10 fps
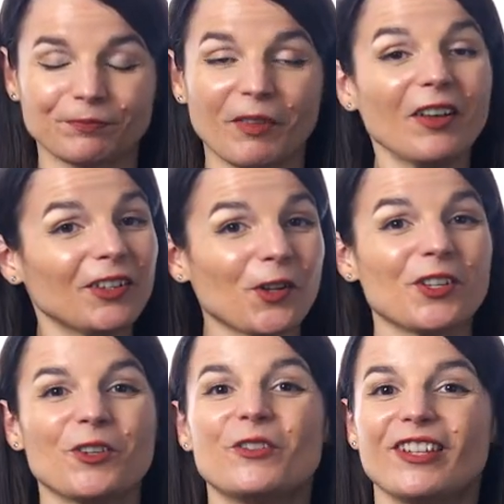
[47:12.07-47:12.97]
Well, you
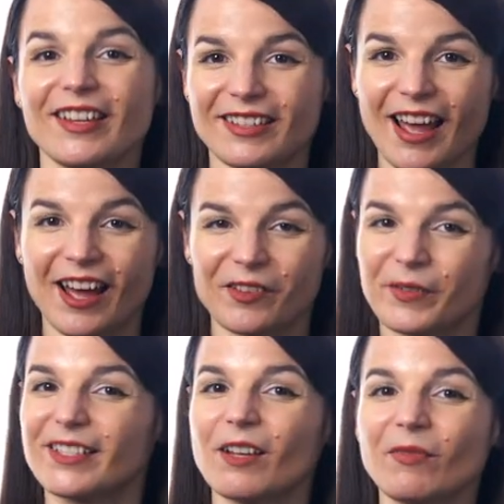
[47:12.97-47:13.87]
can do just that
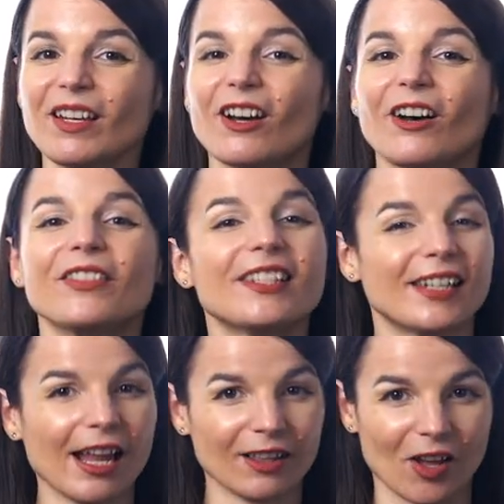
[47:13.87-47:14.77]
with something called the
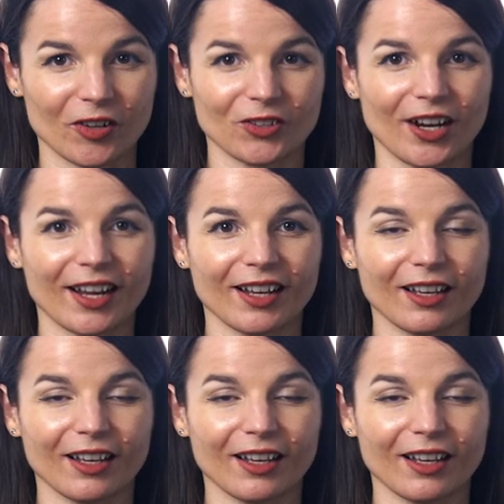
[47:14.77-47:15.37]
dialogue track.